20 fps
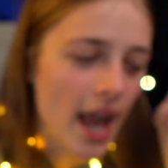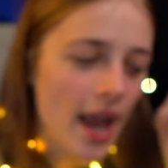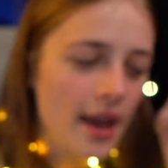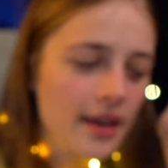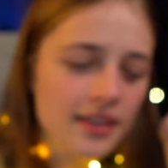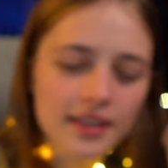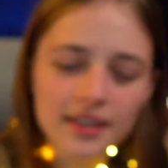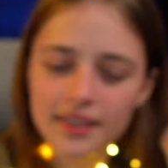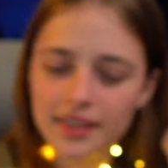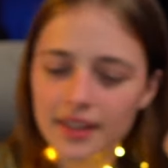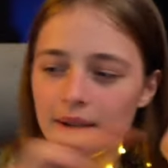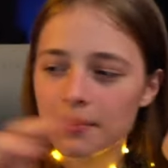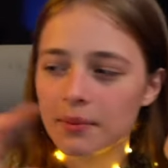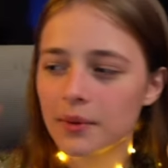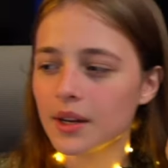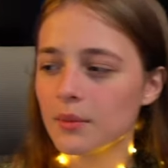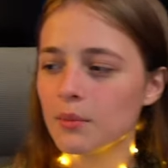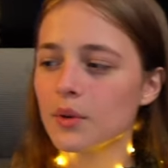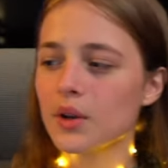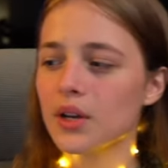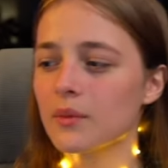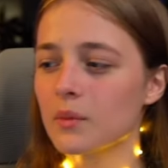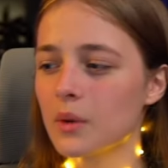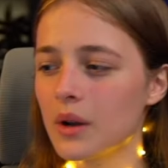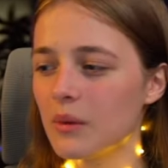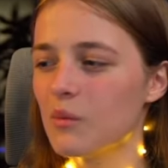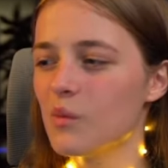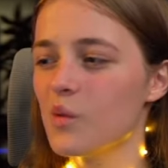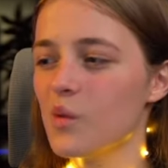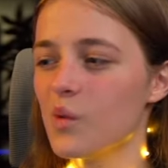I think that
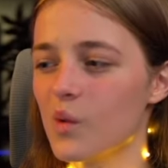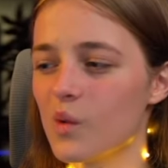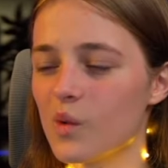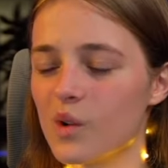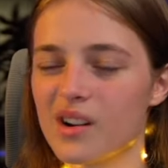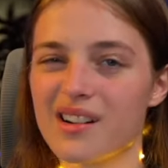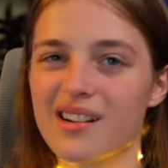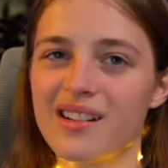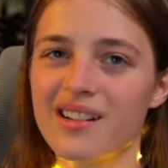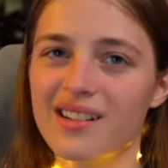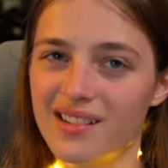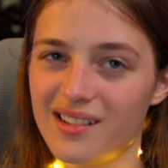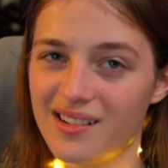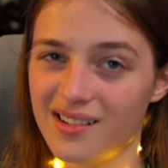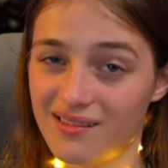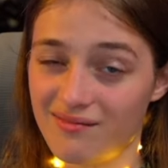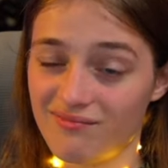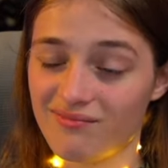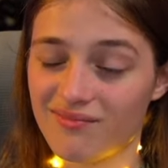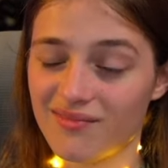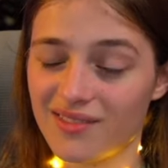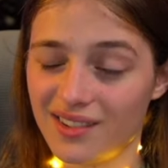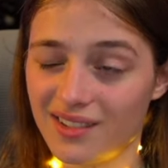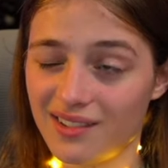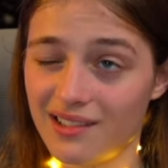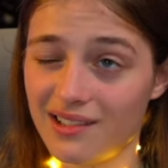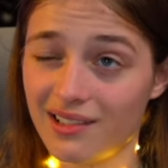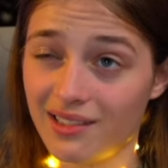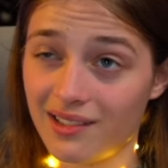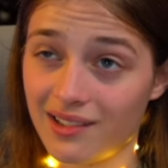I'm gonna bring one more. Um,
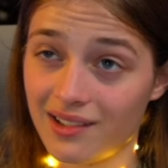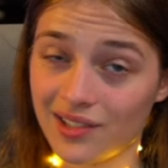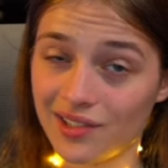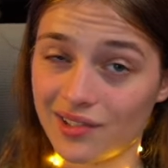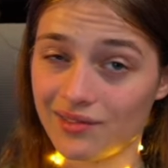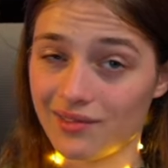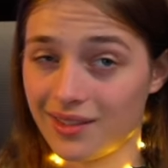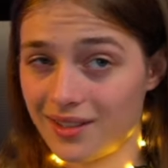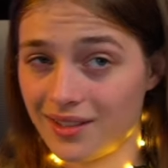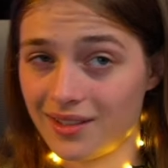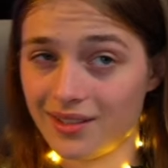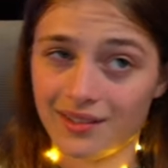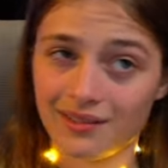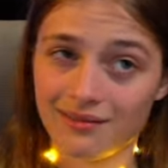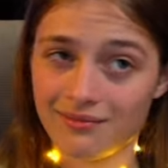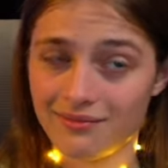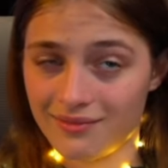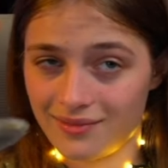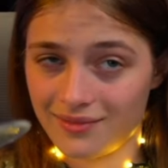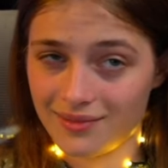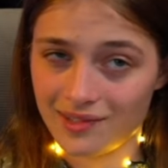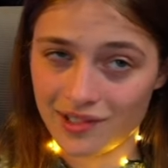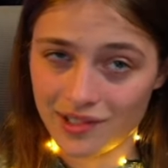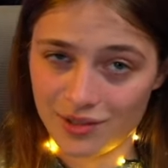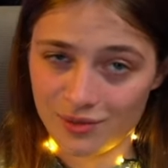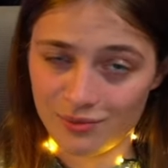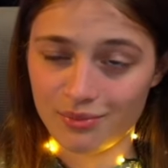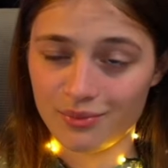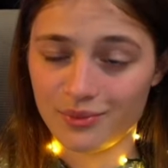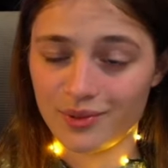gloss of the
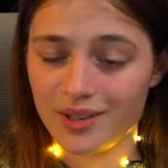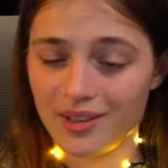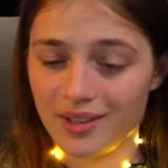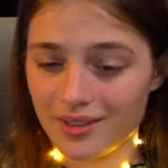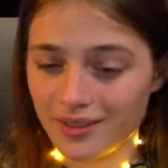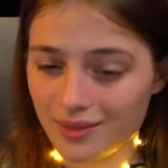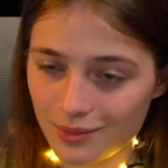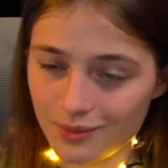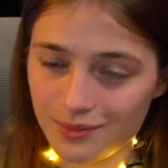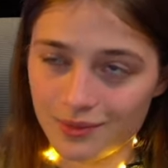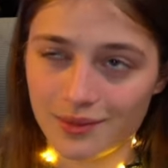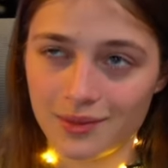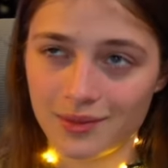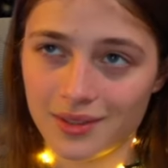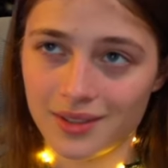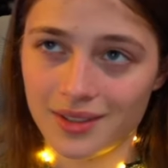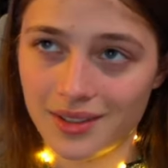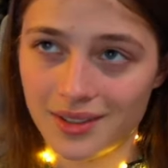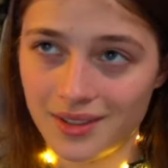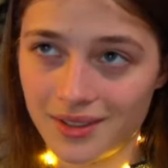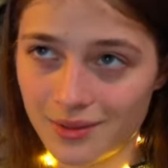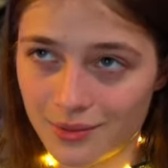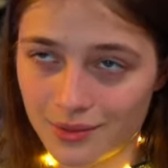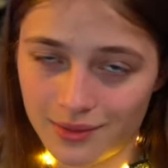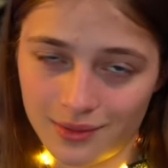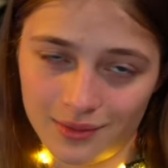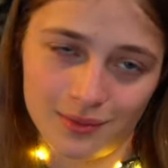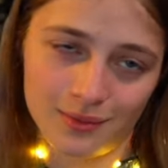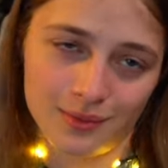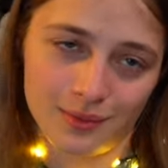shampoo and understand the
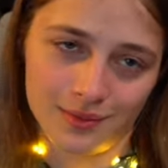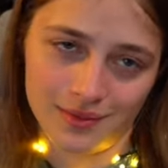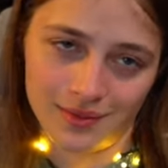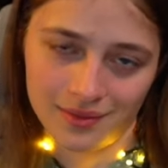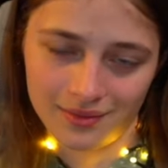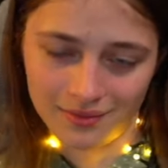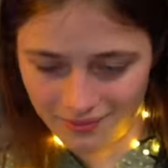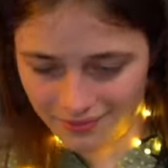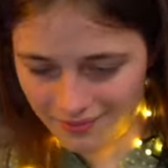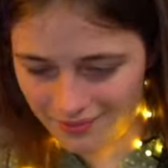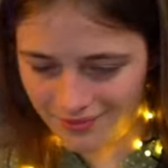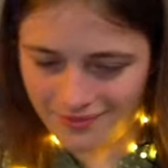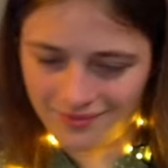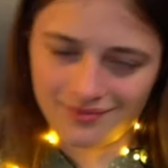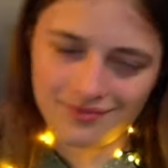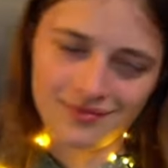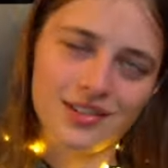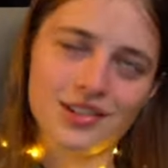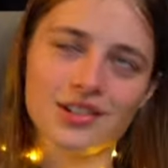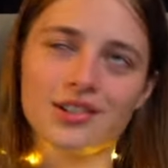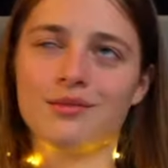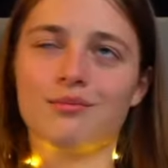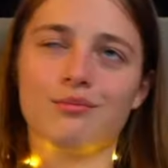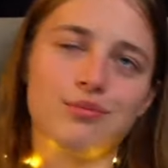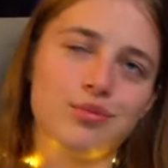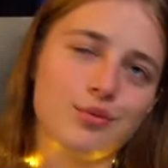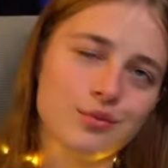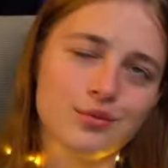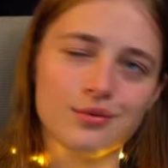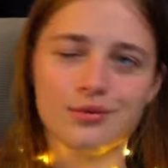renewed.
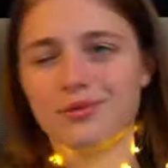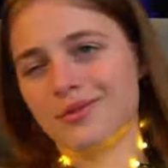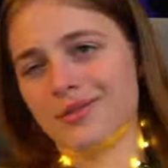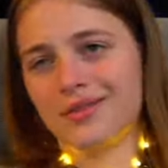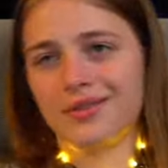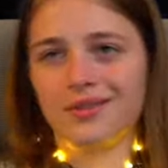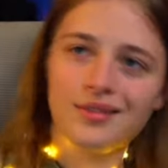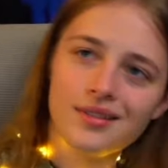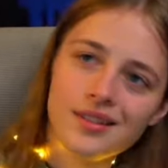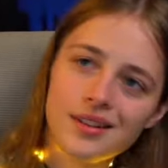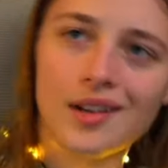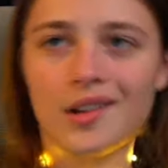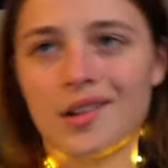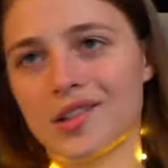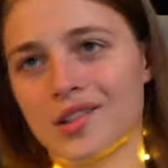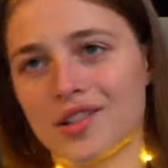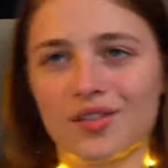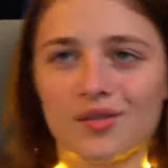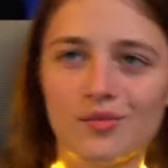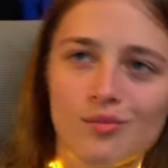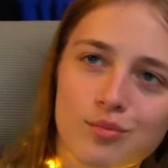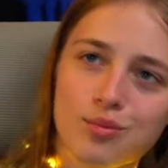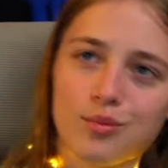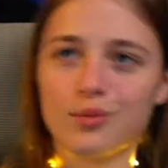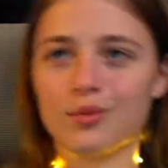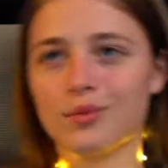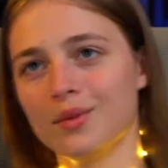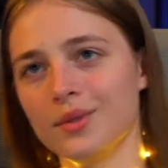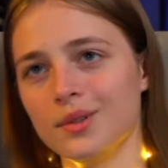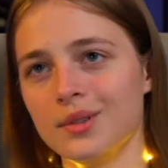Shampoo?
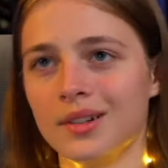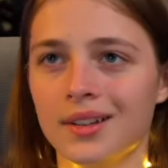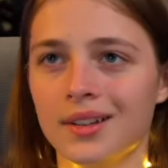Shampoo?